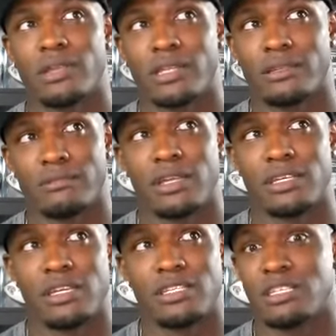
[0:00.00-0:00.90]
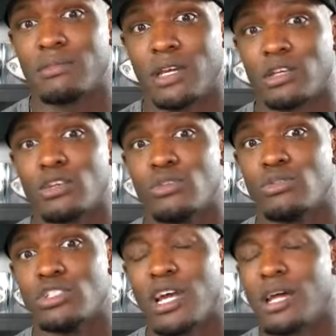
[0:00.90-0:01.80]
Like, it seemed like a
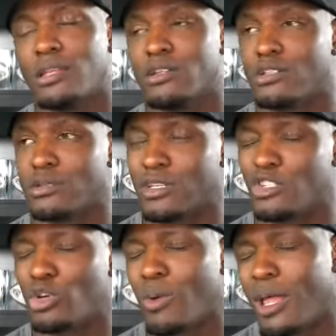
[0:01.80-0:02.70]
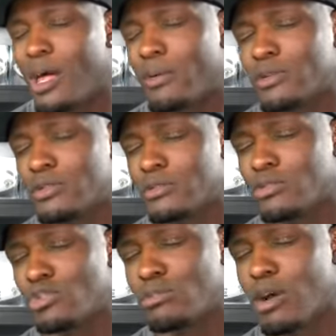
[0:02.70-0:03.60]
huge challenge. And so while I was
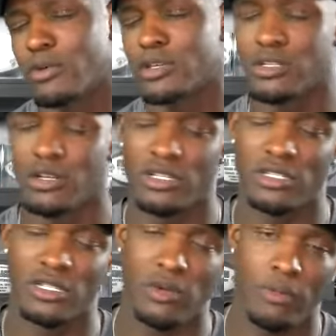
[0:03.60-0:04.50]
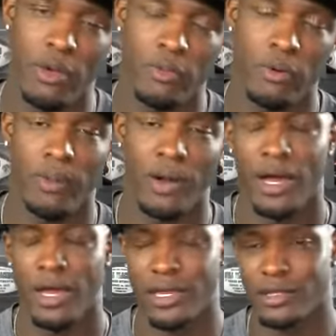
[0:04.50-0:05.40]
doing my research and seeing what people were
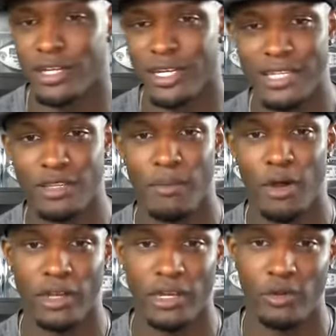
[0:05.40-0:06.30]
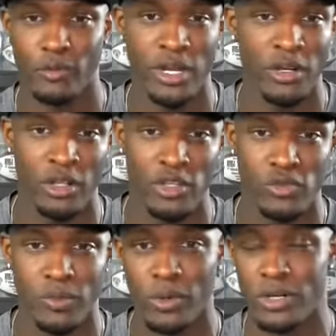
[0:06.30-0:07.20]
buying and looking at the market and reading all these
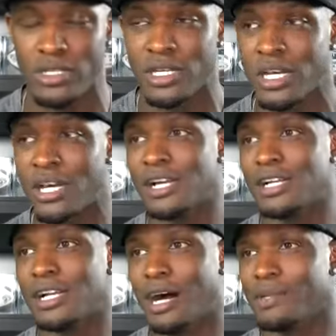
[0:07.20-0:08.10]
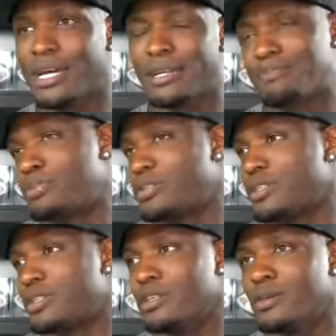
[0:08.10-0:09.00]
reports, I'm like,
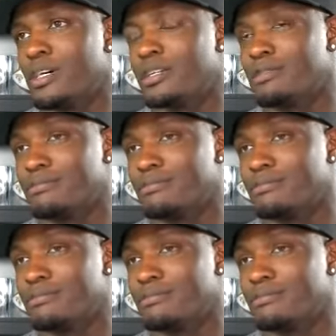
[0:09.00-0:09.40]
you know what?